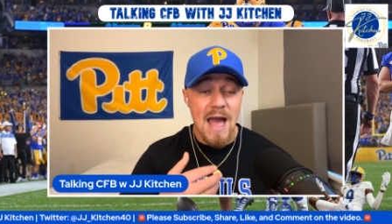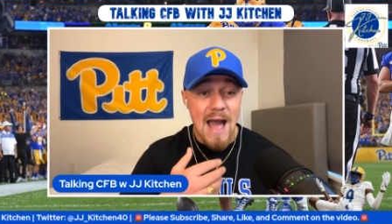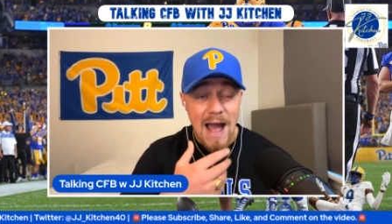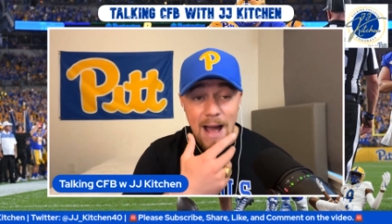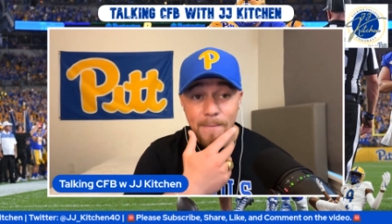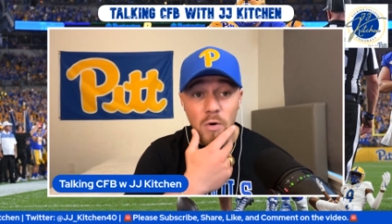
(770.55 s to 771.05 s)

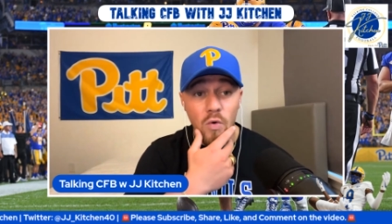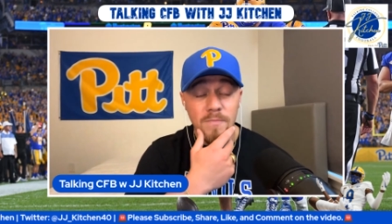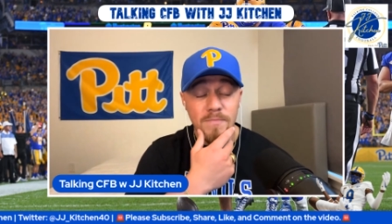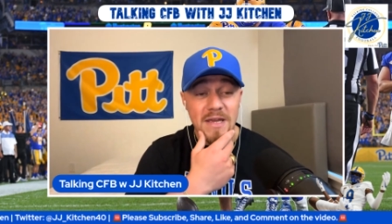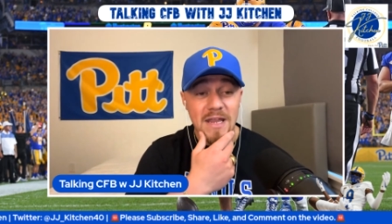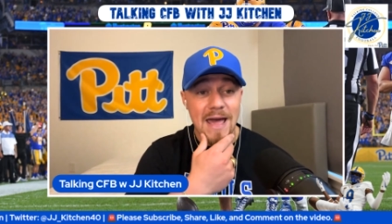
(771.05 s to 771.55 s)
Apple would
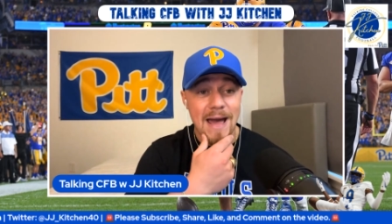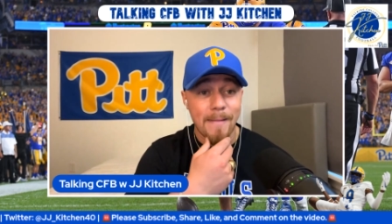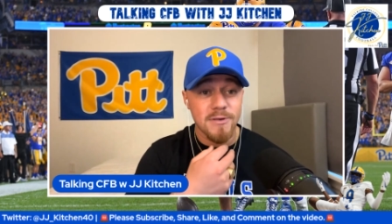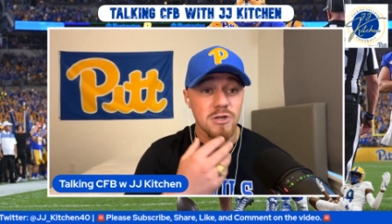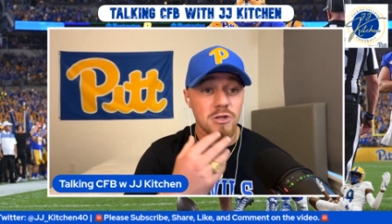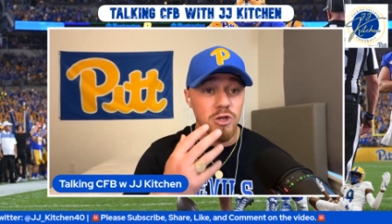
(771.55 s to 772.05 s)
be an
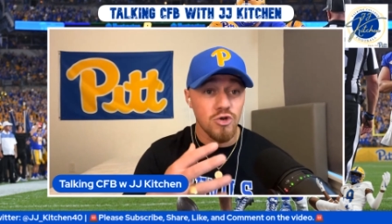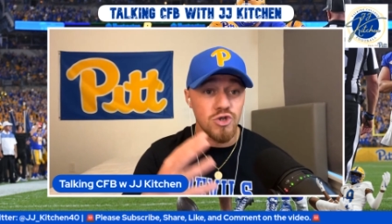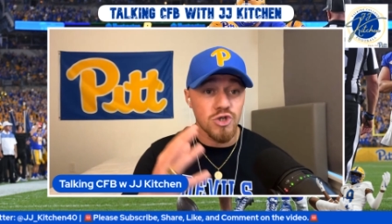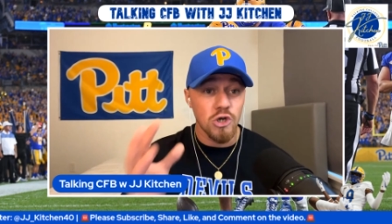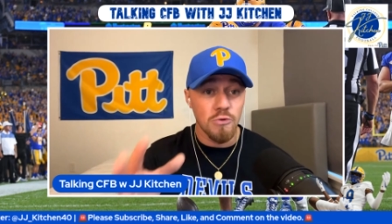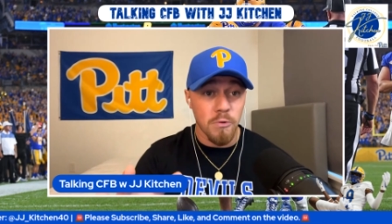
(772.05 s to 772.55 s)
absolute
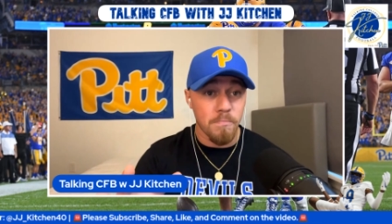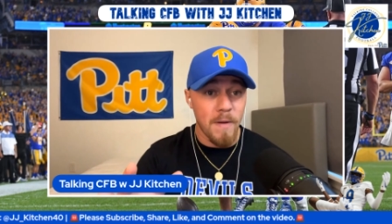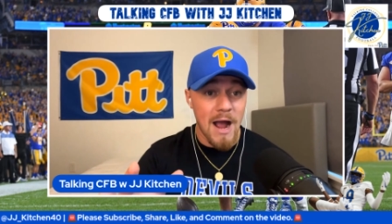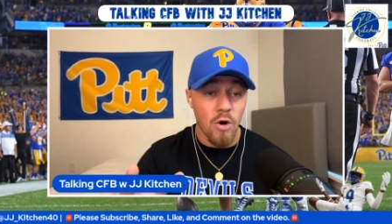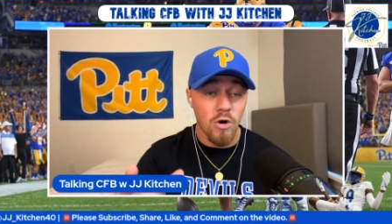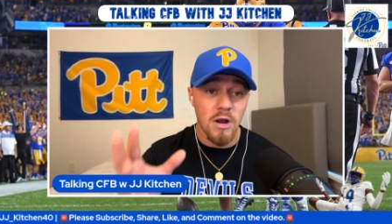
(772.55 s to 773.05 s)

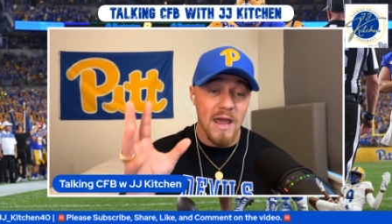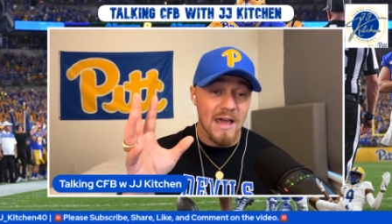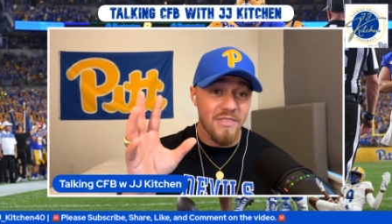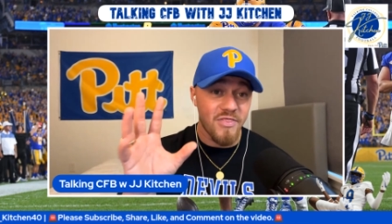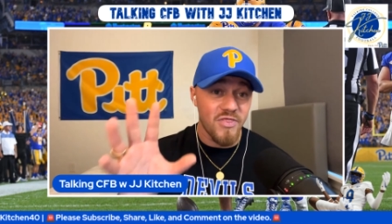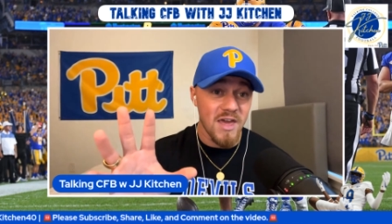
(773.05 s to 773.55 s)
superpower, and I
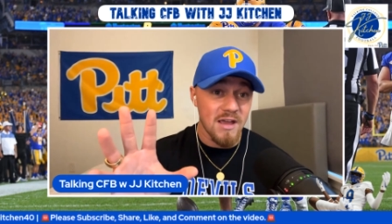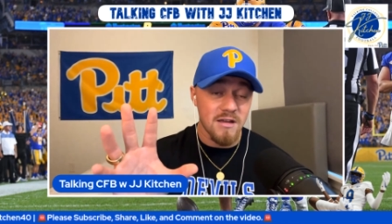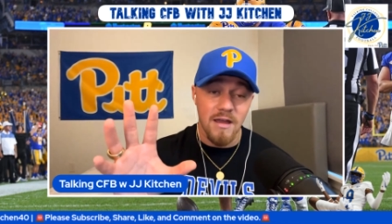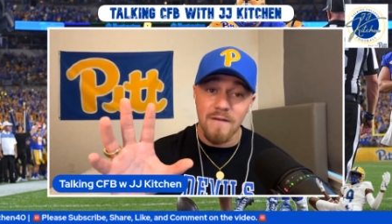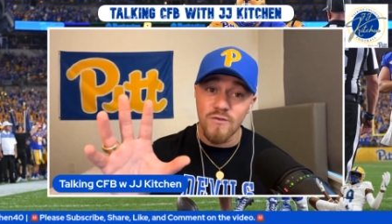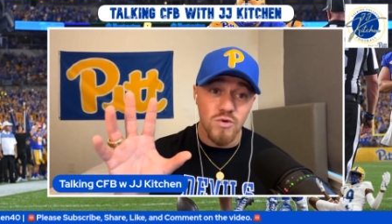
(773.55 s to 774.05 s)
think
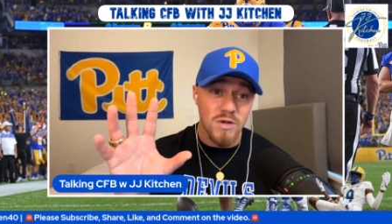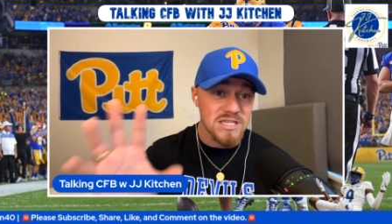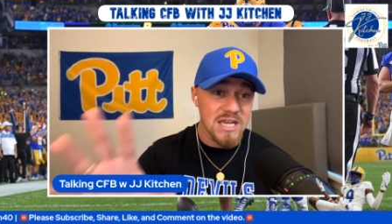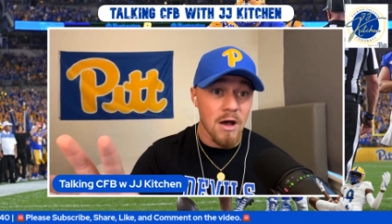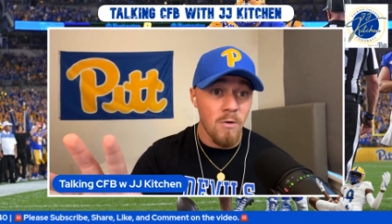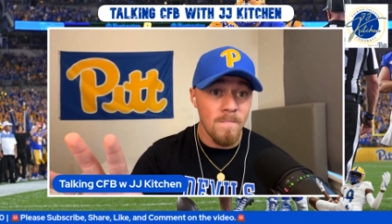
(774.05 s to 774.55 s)
if you can
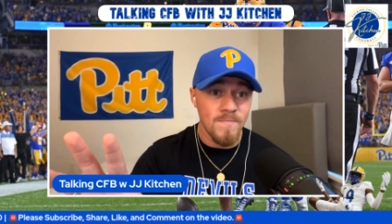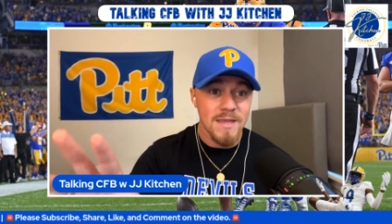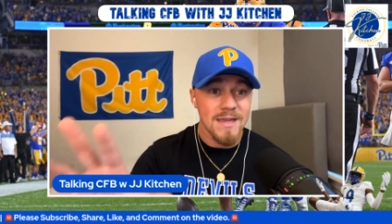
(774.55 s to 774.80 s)
tell,